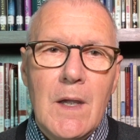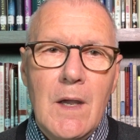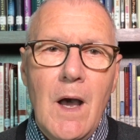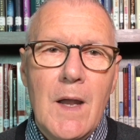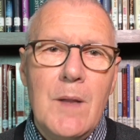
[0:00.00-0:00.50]

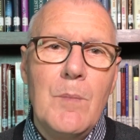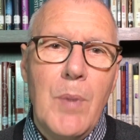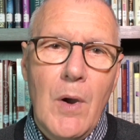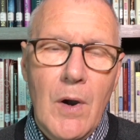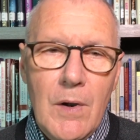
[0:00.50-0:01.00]
God
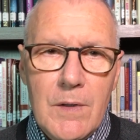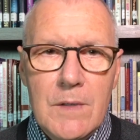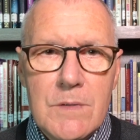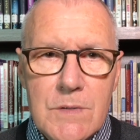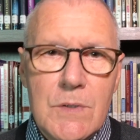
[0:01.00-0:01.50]

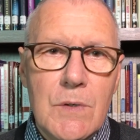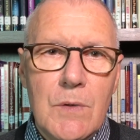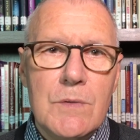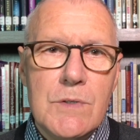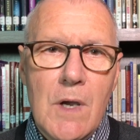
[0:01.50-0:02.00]
imparted
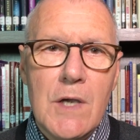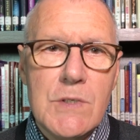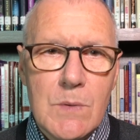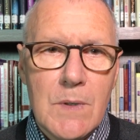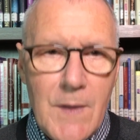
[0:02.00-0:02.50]
to
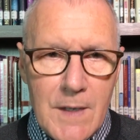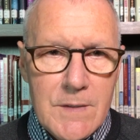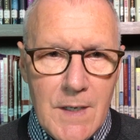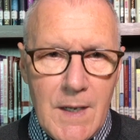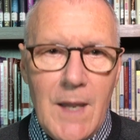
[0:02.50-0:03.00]
Joshua that
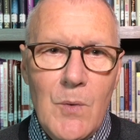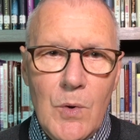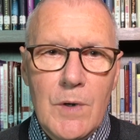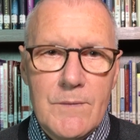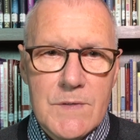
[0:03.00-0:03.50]
day a
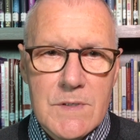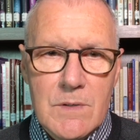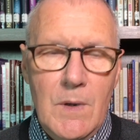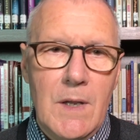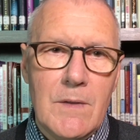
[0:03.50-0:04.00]
word of
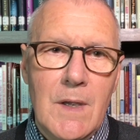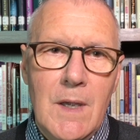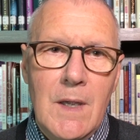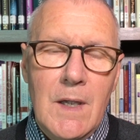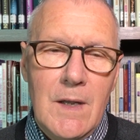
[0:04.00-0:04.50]
strength.
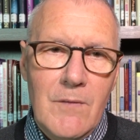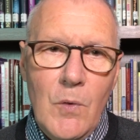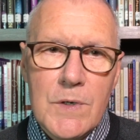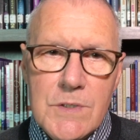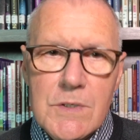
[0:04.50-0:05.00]
And of
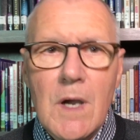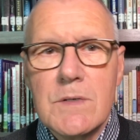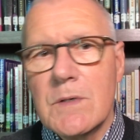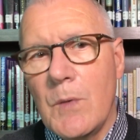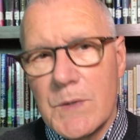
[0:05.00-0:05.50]
course,
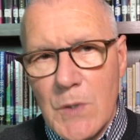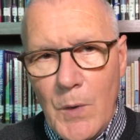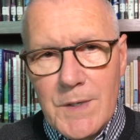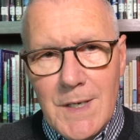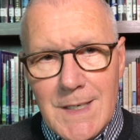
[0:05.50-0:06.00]
Joshua was
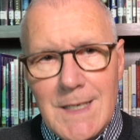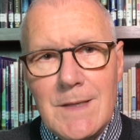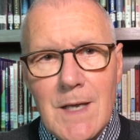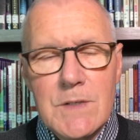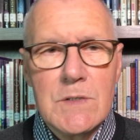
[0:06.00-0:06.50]
going to
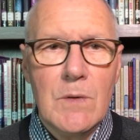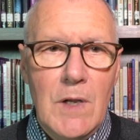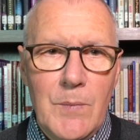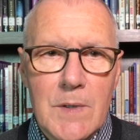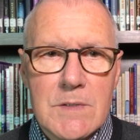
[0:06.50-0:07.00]
need that
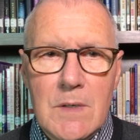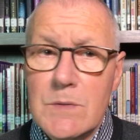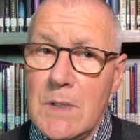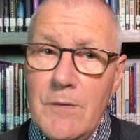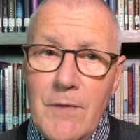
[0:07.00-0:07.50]
strength because he
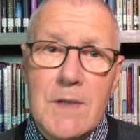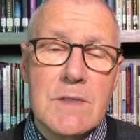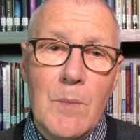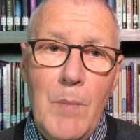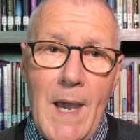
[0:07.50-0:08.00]
was going to face
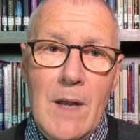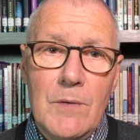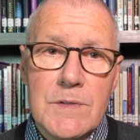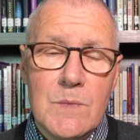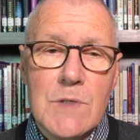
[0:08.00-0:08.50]
some
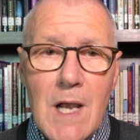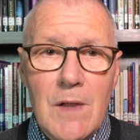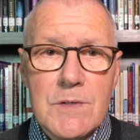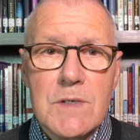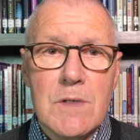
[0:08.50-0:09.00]
battles, some
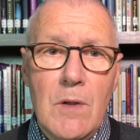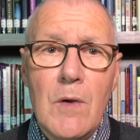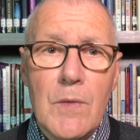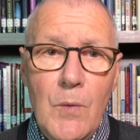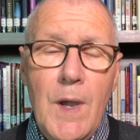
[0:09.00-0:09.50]
challenges
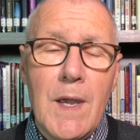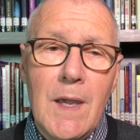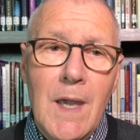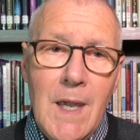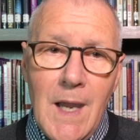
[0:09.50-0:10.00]
along the way.
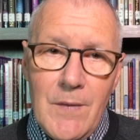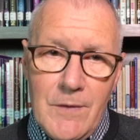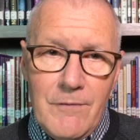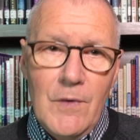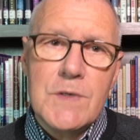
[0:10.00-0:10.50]
And
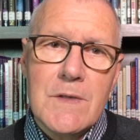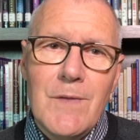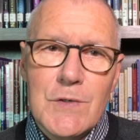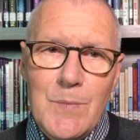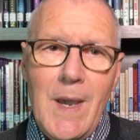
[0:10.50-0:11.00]
the first
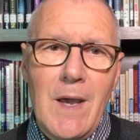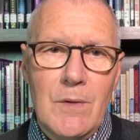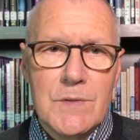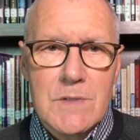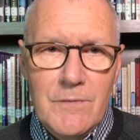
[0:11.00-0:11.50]
of those
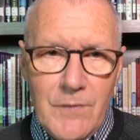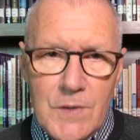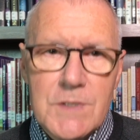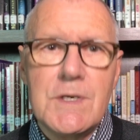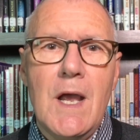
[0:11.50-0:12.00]
battles, the
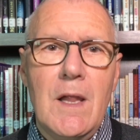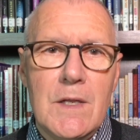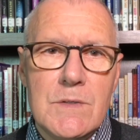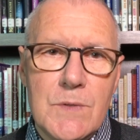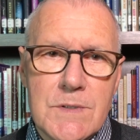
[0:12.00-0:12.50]
first
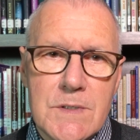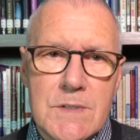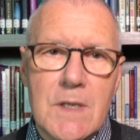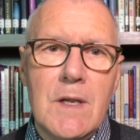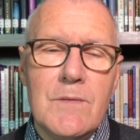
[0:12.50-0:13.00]
challenge, was the
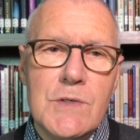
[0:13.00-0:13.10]
city of